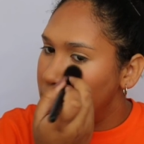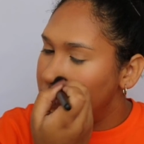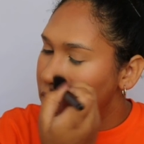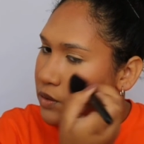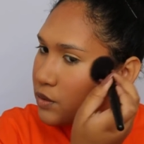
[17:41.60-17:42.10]

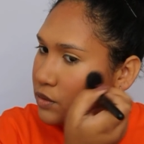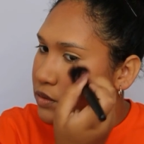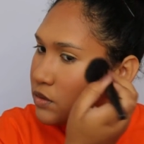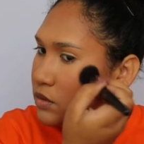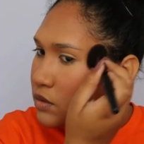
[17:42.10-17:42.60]

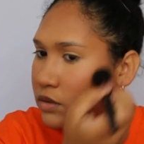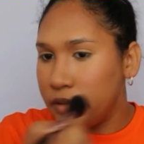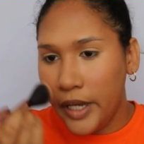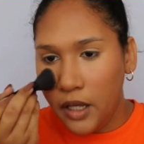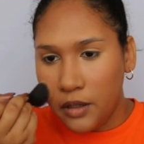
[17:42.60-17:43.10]
Because,
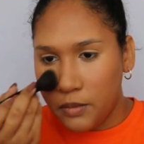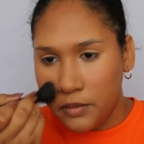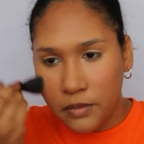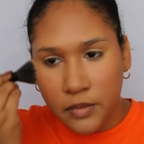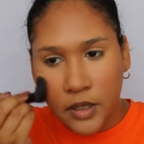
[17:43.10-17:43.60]
damn,
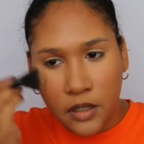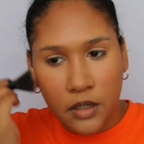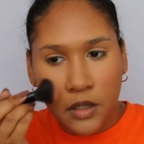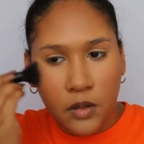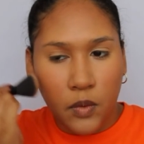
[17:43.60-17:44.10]

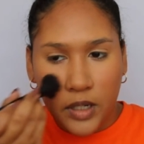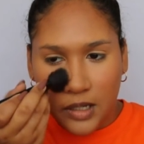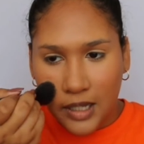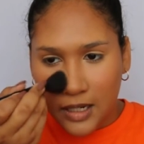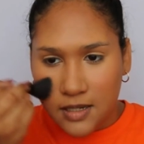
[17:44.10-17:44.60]
what
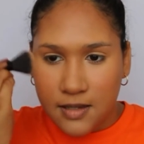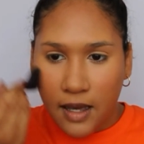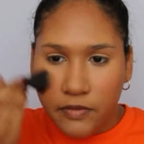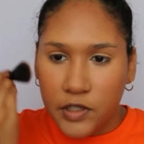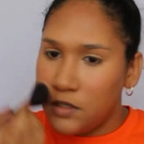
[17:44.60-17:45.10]
did they
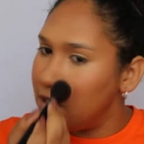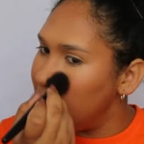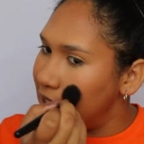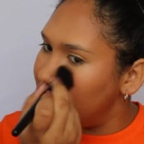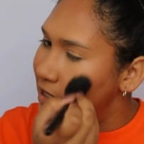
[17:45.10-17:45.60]
discover?
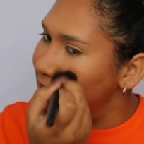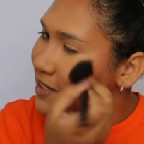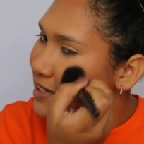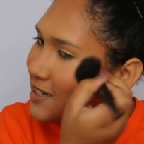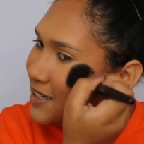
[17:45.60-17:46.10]
Like,
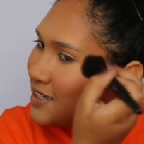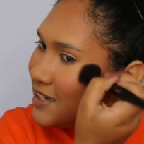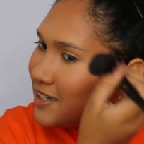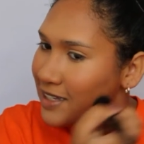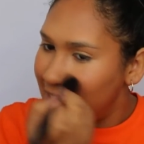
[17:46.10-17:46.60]

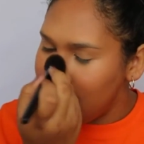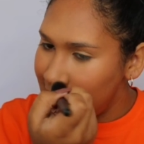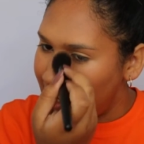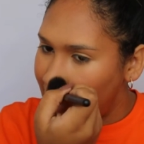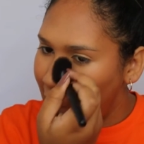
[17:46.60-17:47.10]
they
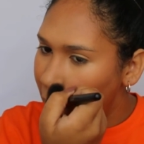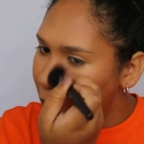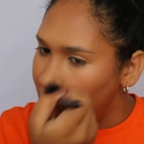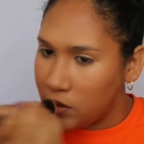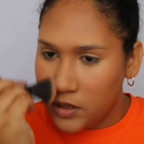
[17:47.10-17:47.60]
struck
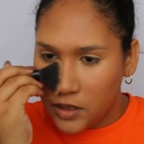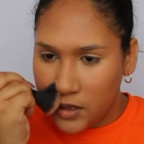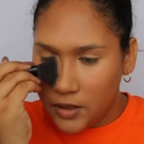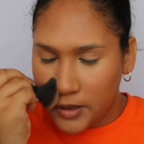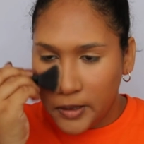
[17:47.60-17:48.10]
gold.
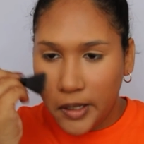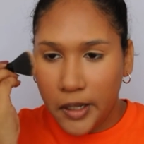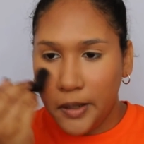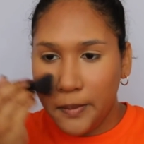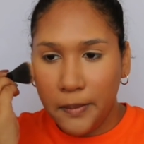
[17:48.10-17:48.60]

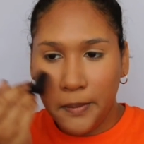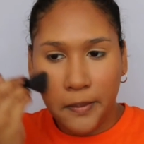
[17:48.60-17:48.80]
Let